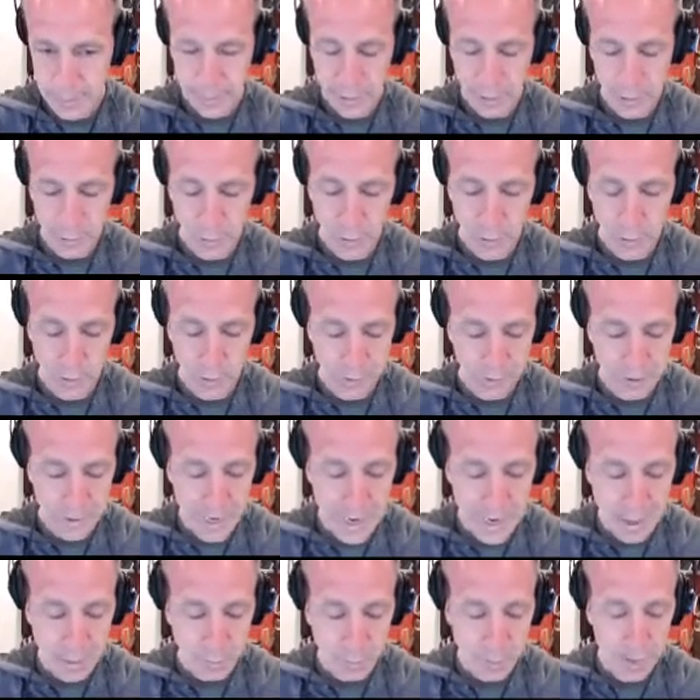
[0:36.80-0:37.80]
Cool.
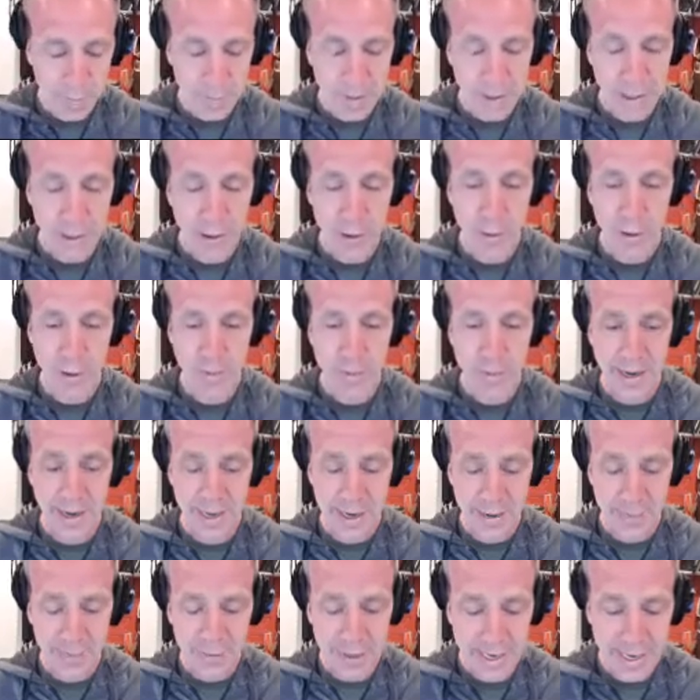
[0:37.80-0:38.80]
Now what I'm going to do with my
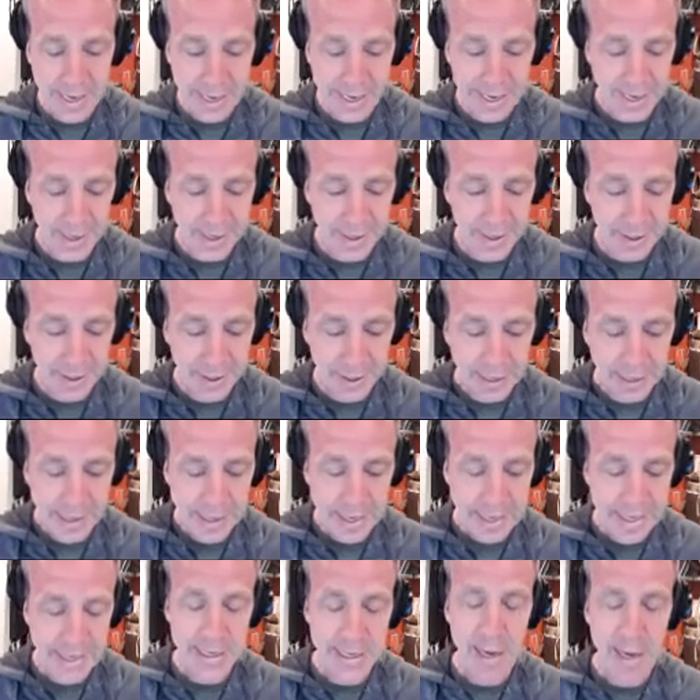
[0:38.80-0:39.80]
left hand
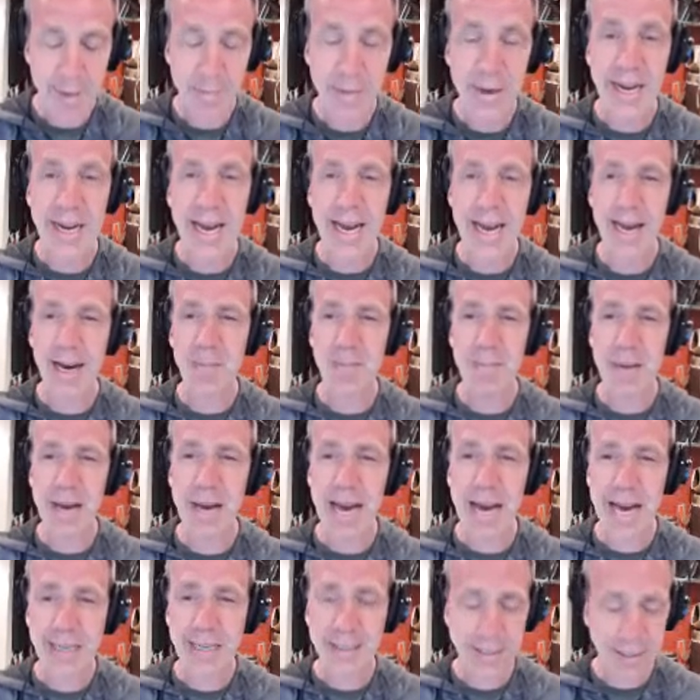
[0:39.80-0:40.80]
is I'm going to add a
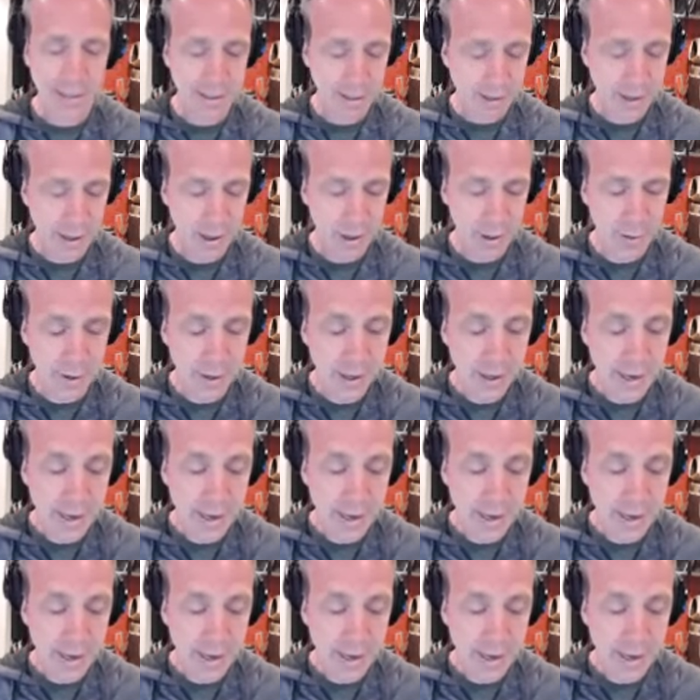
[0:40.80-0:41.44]
passing tone.